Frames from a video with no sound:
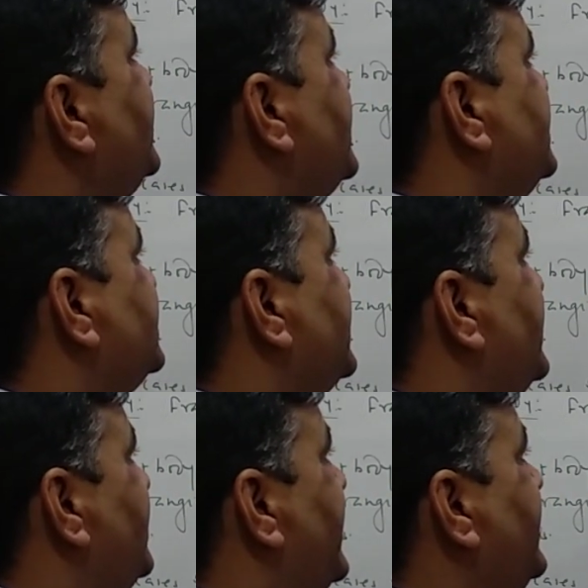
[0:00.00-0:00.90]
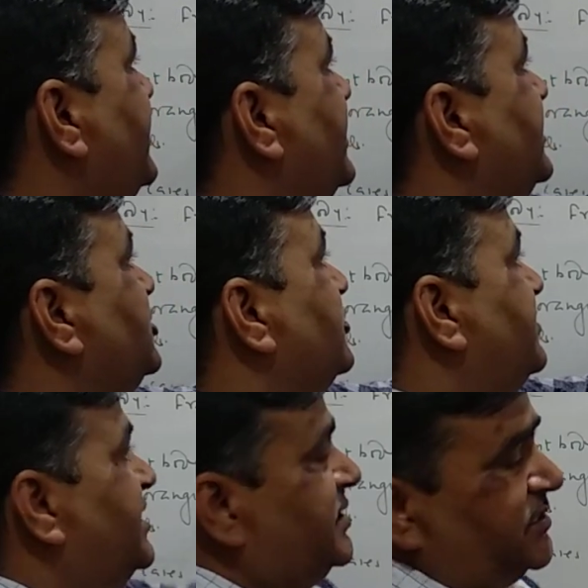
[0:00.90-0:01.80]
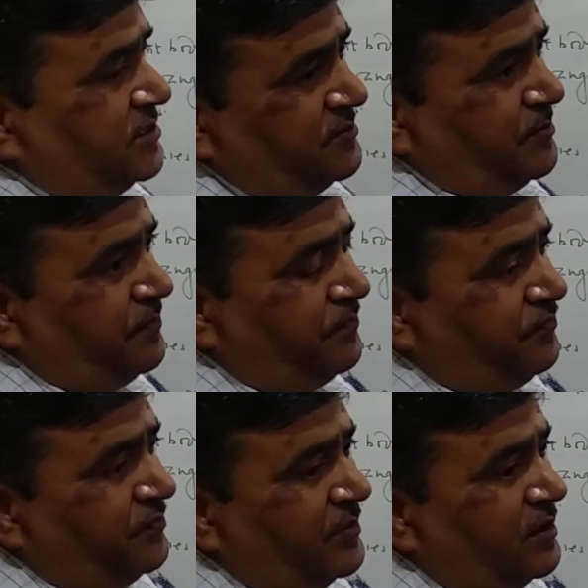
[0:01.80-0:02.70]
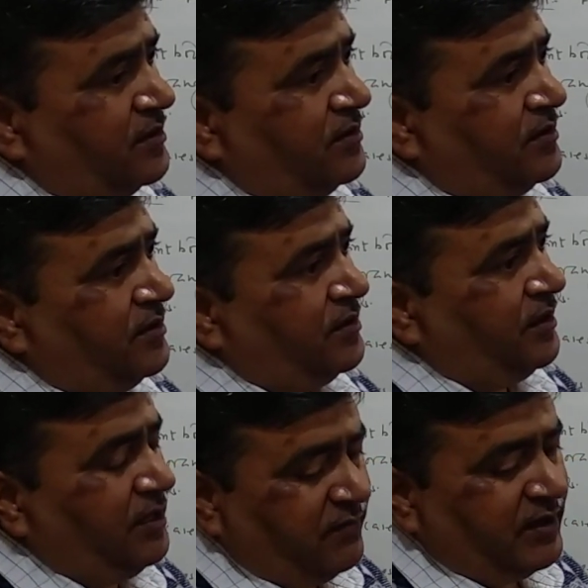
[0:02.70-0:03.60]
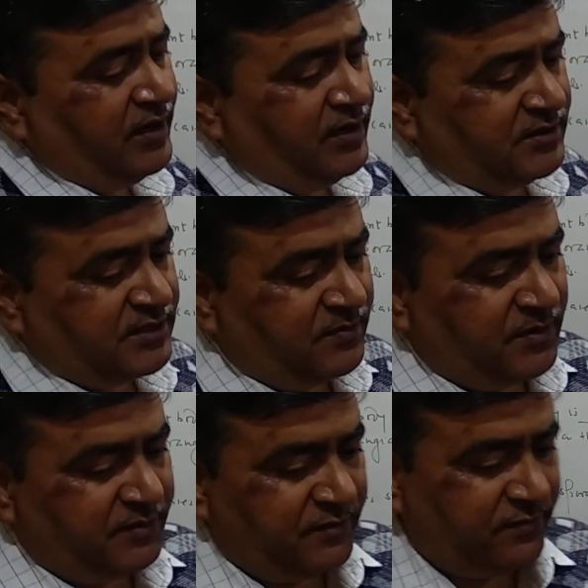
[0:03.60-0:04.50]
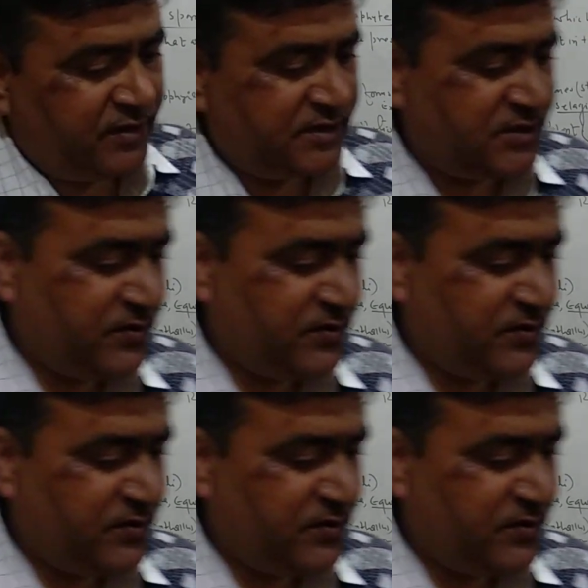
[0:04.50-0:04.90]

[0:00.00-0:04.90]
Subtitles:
meter in size, like Angiopteris. Even some of the ferns you